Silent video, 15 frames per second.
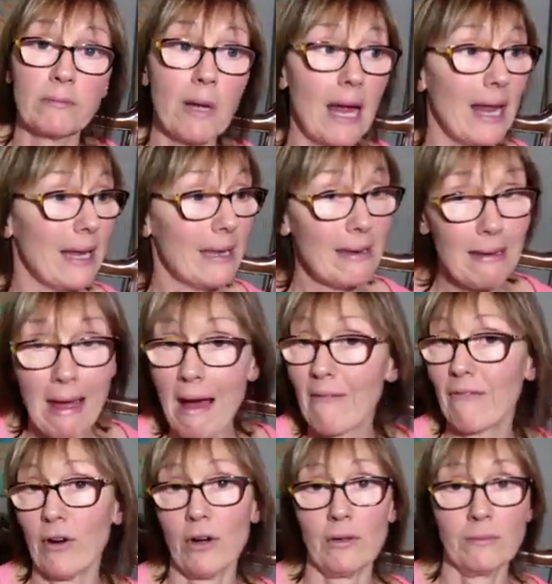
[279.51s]

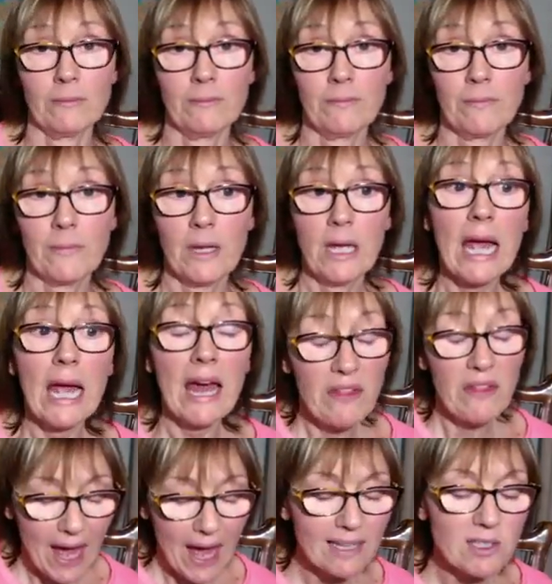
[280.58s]
Never. And
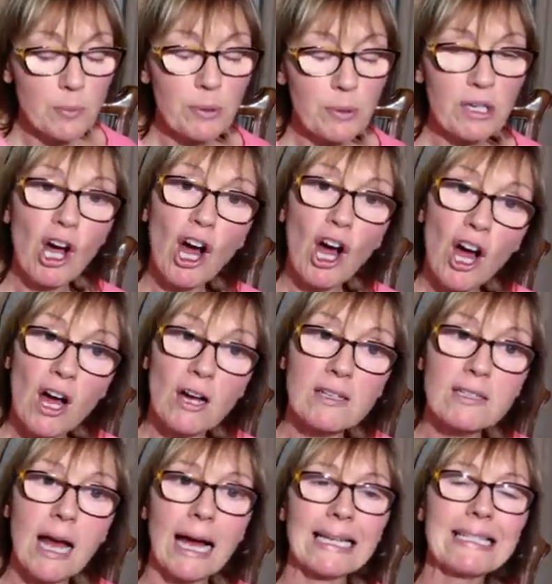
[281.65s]
that's because
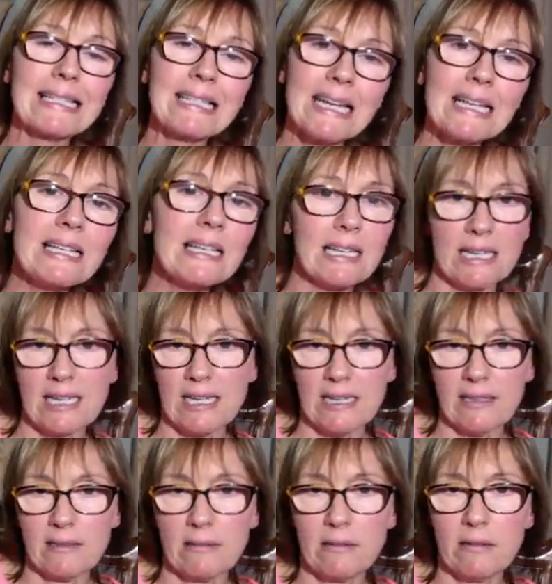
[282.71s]
I didn't
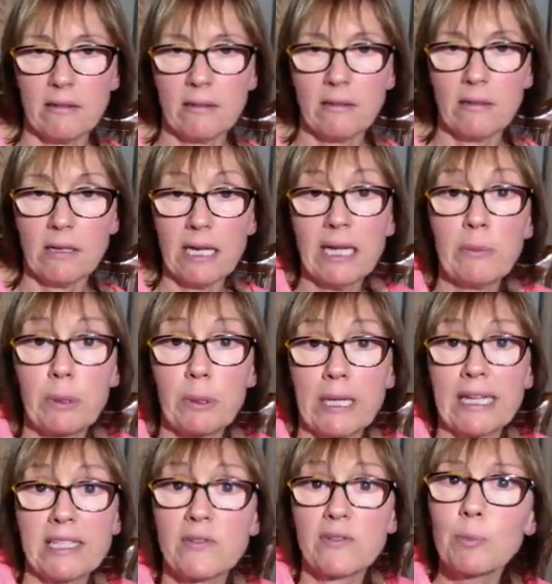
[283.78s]
eat in
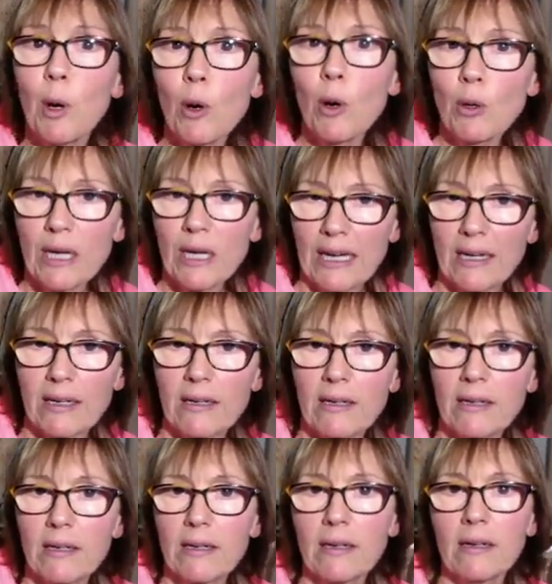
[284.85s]
place of smoking.
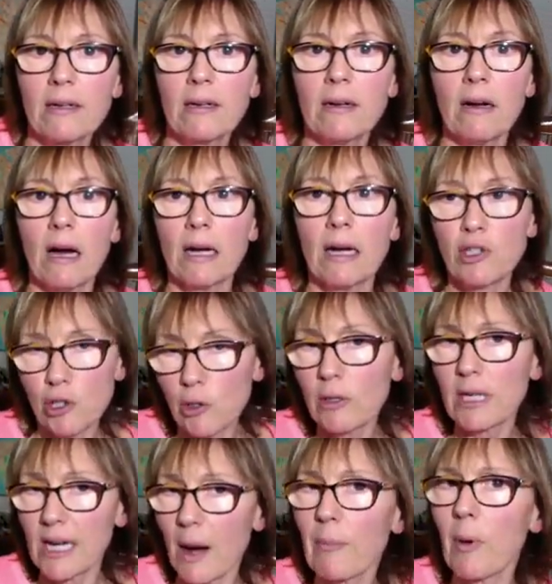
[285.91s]
I chewed a
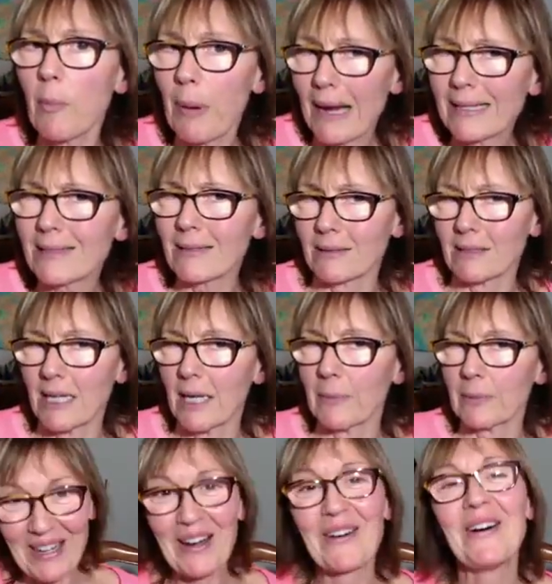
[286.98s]
couple pencil
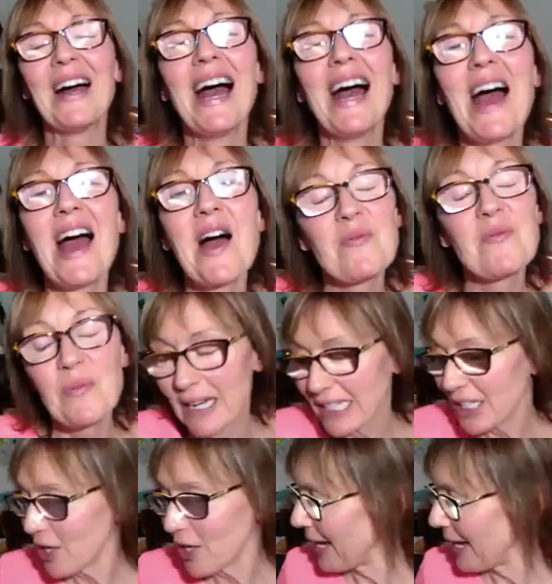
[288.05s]
tips, but I